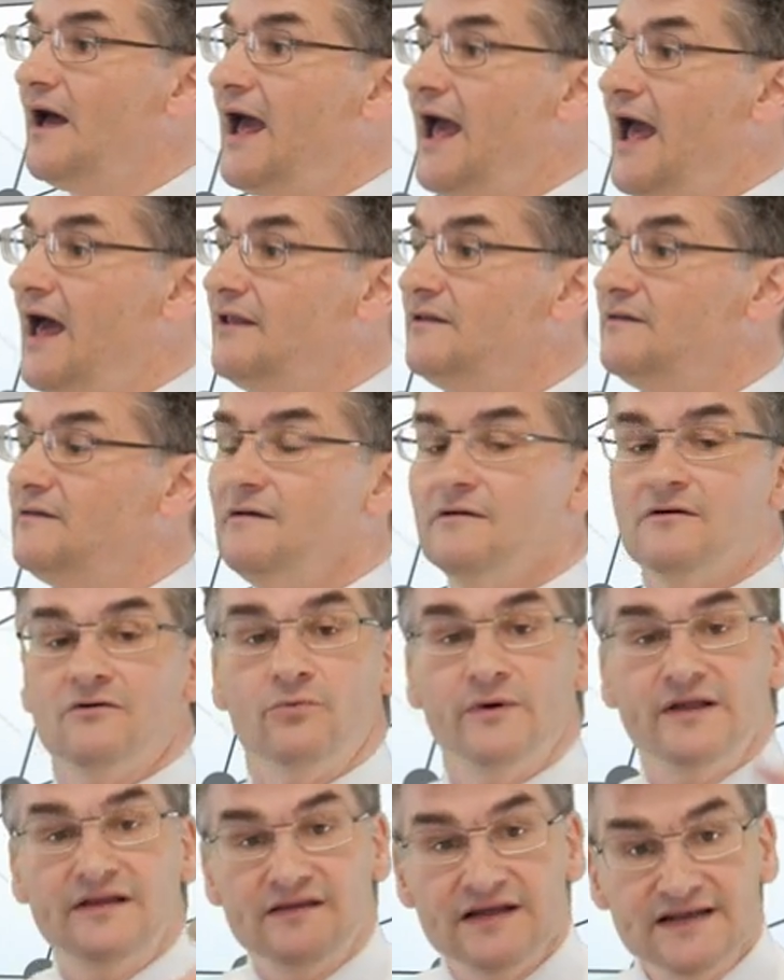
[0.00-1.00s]
And
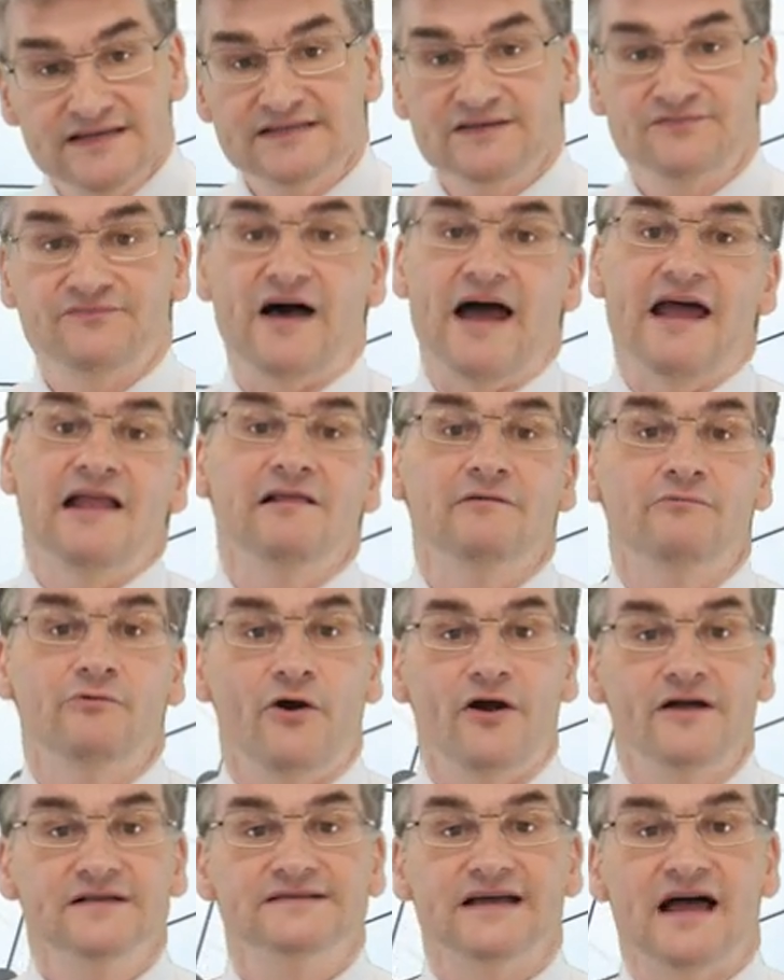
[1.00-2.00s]
with these final
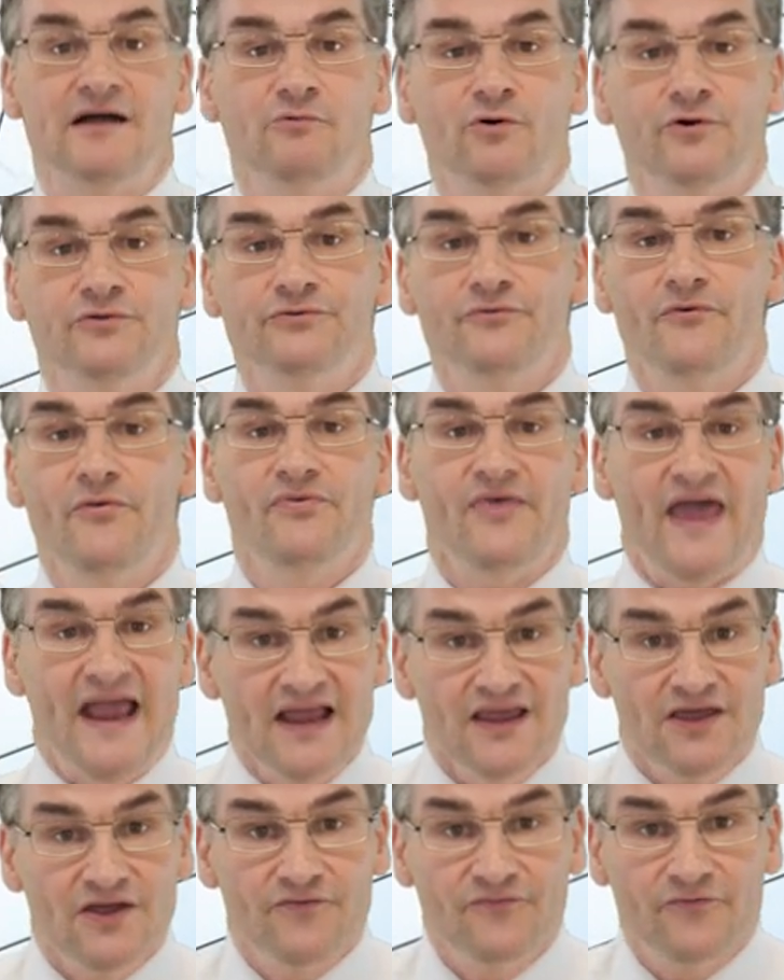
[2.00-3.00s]
words, I want to
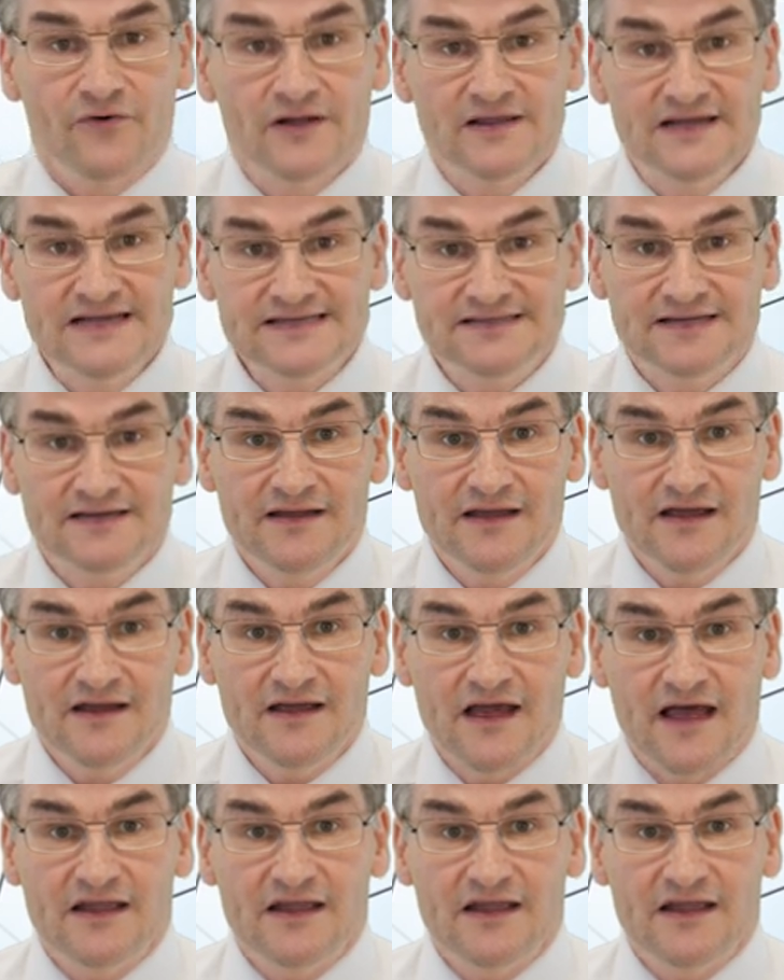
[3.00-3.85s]
thank you for listening,